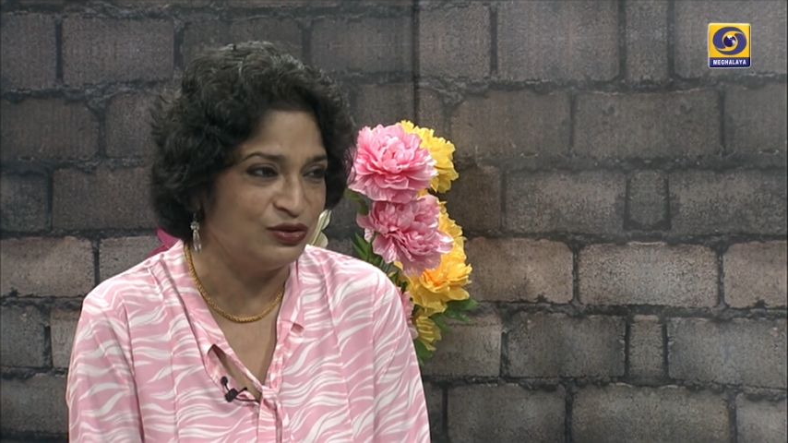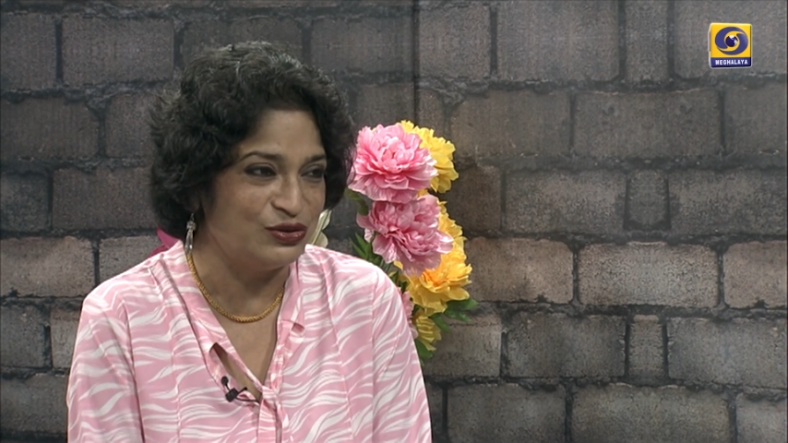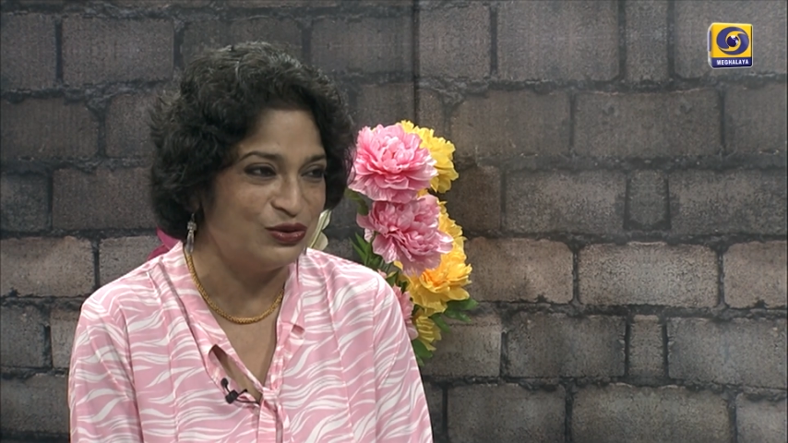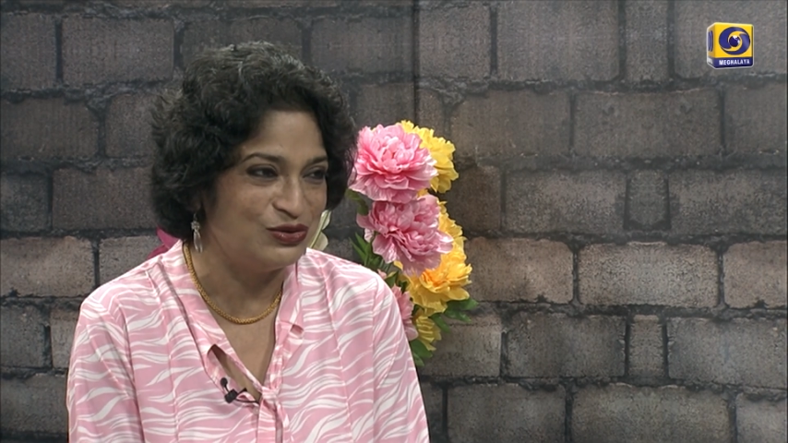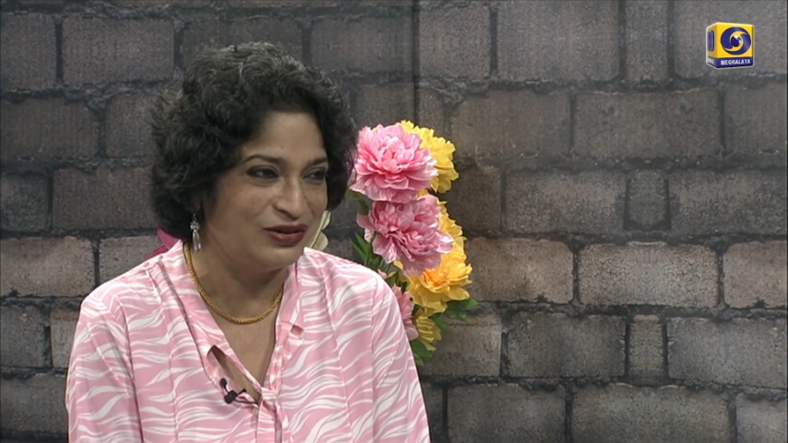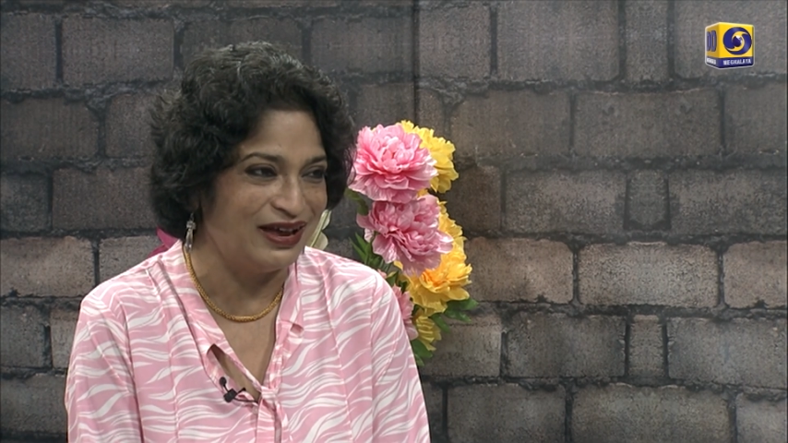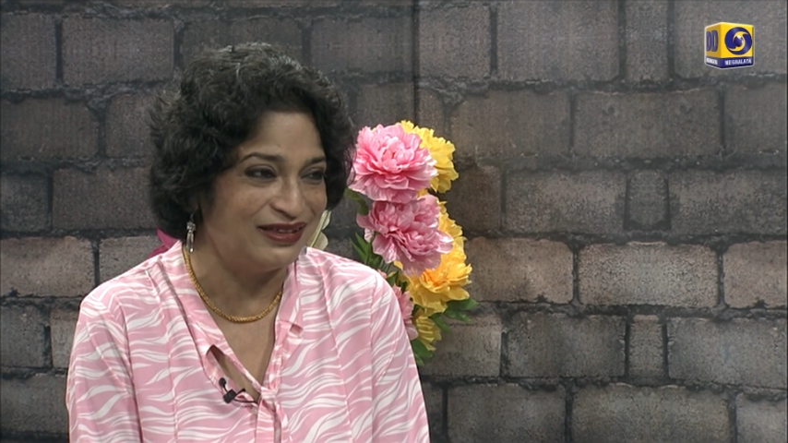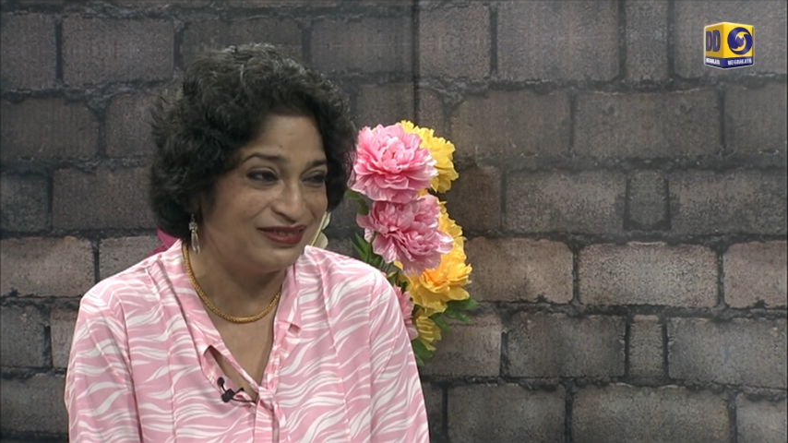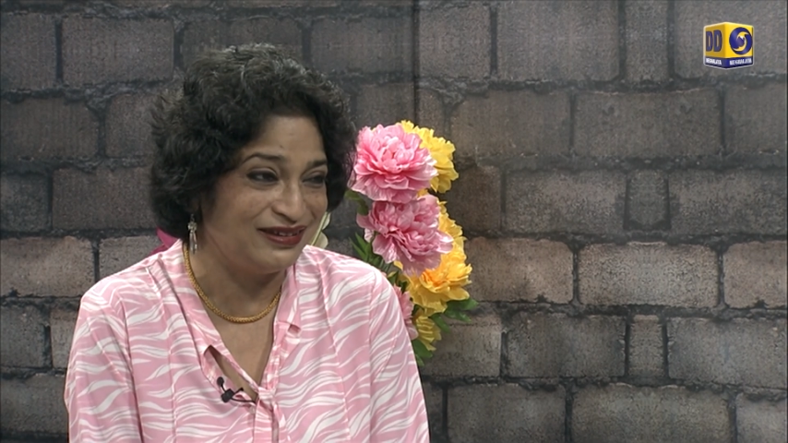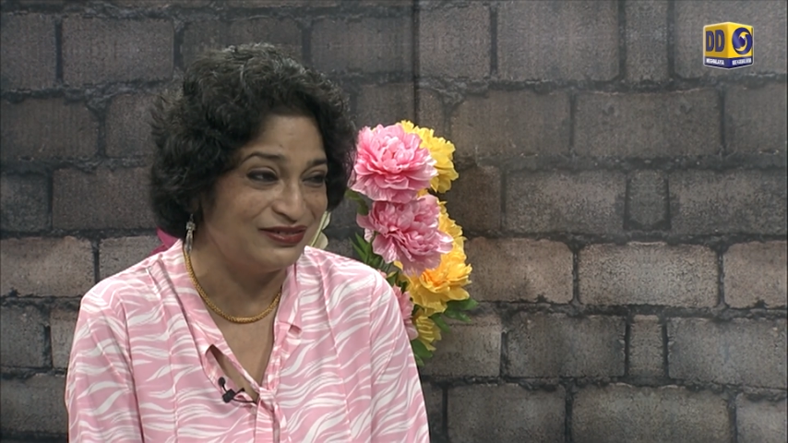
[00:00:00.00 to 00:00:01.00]

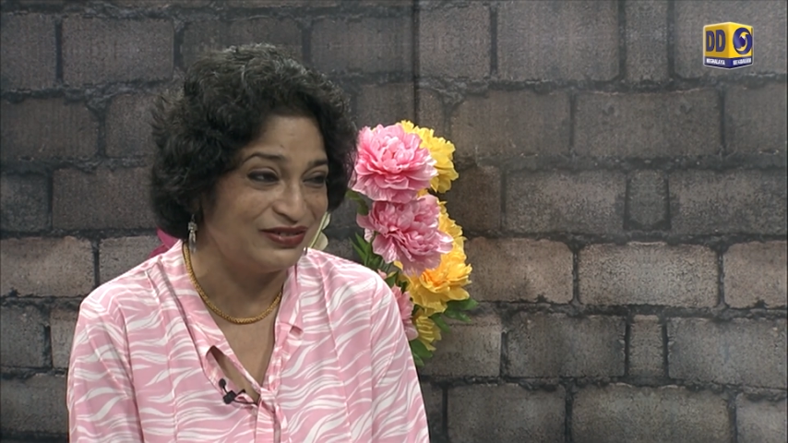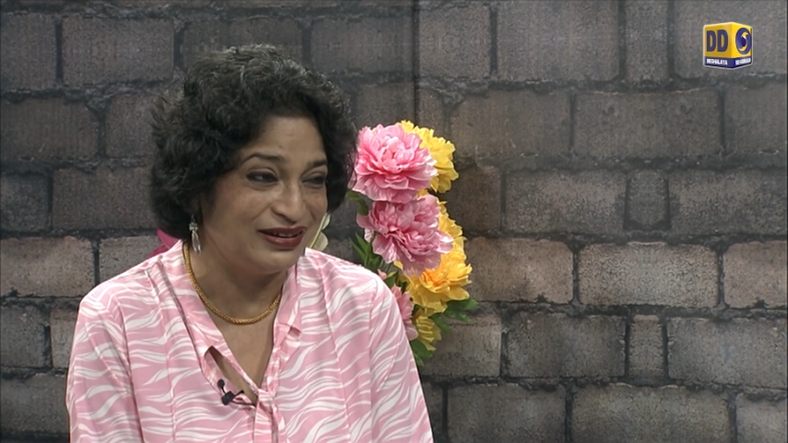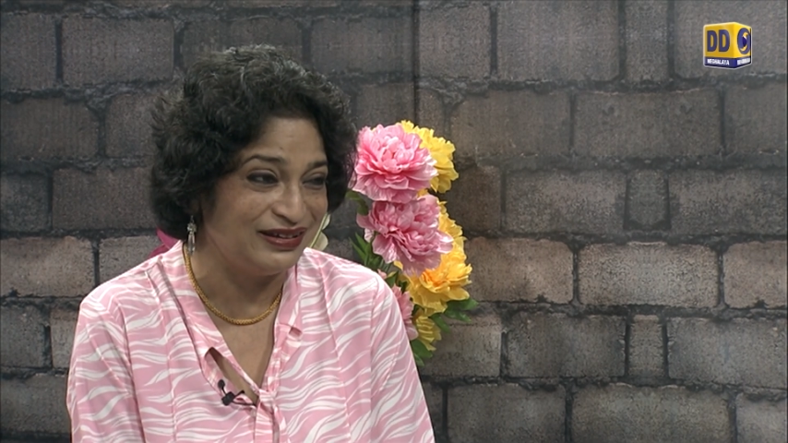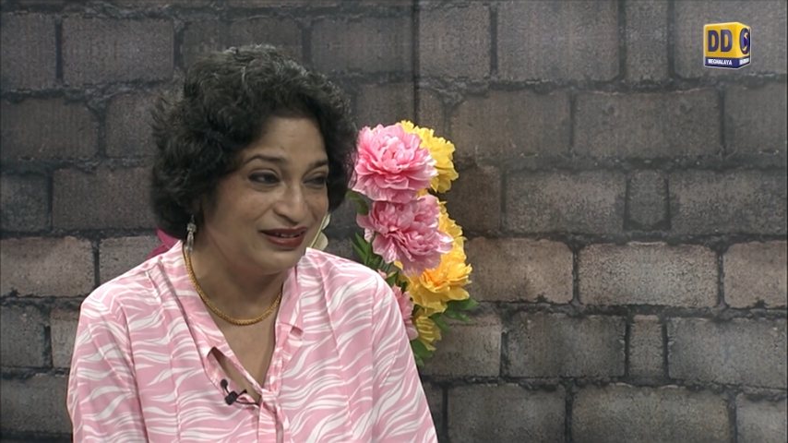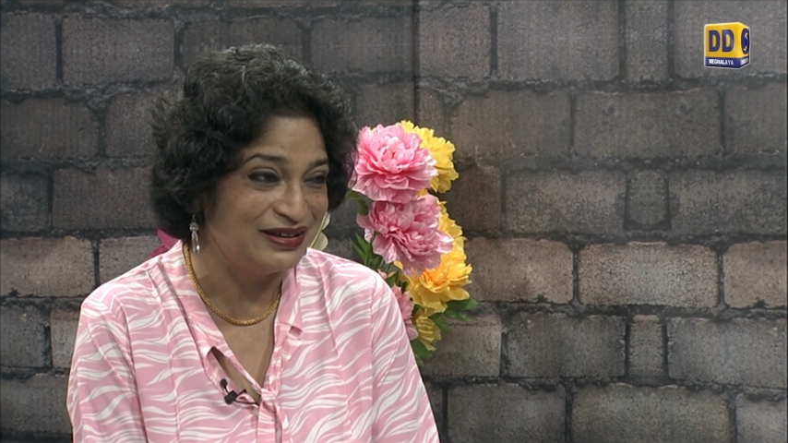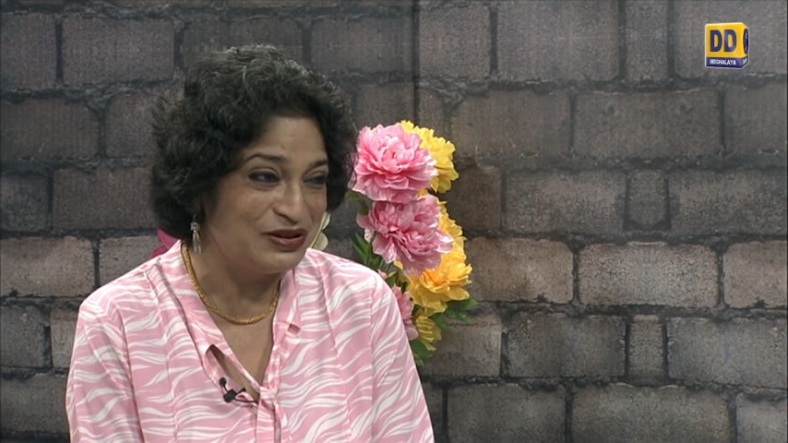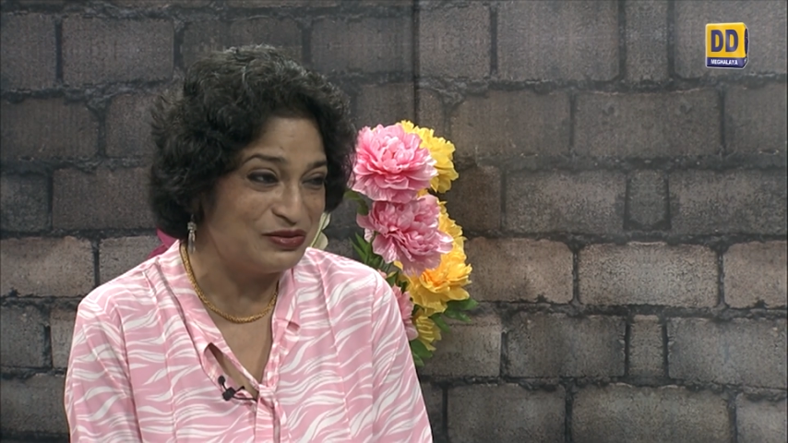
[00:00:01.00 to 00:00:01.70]
nothing really